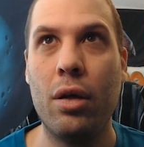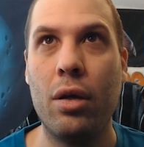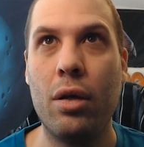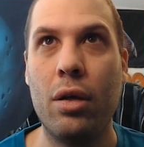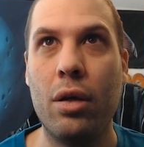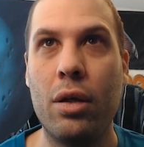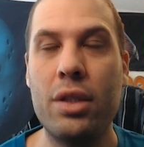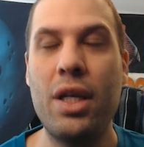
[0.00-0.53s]

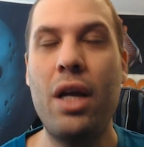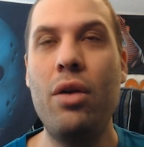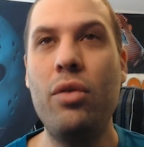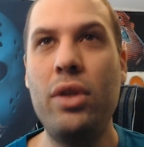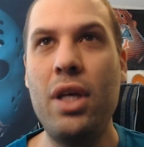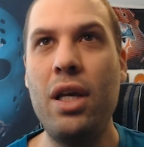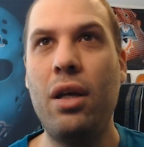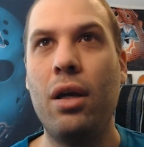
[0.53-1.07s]
Because I don't
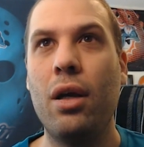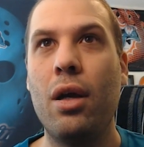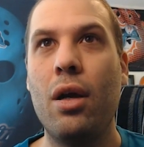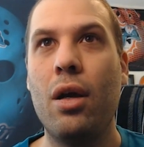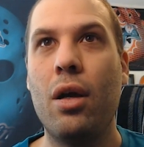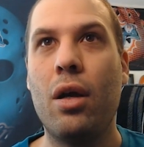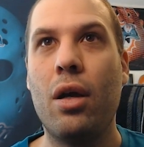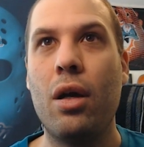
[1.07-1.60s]
think,
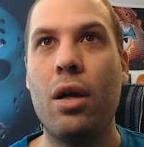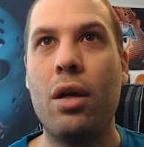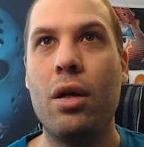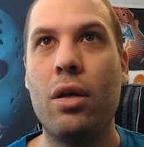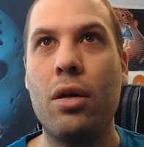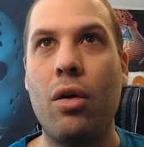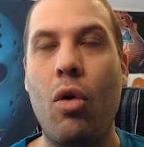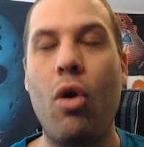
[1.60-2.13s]

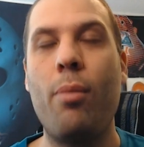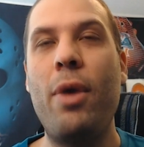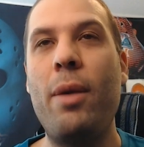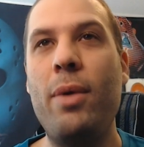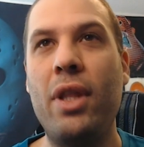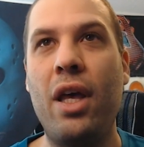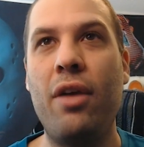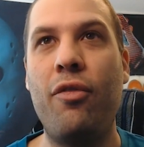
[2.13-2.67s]
or maybe
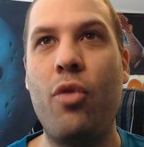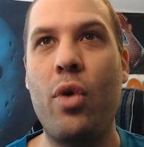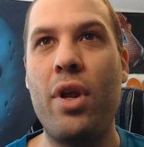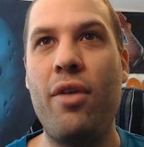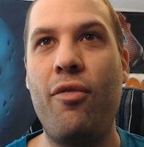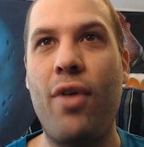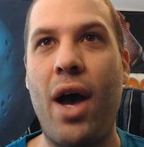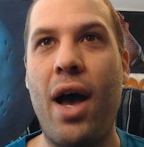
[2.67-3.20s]
like
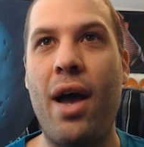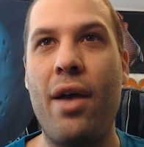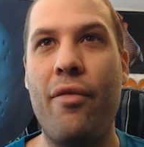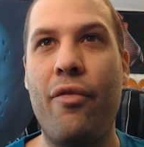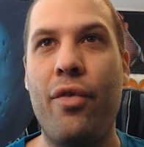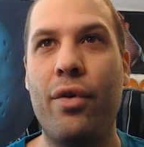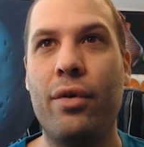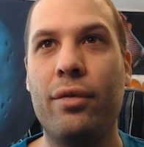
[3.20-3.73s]
45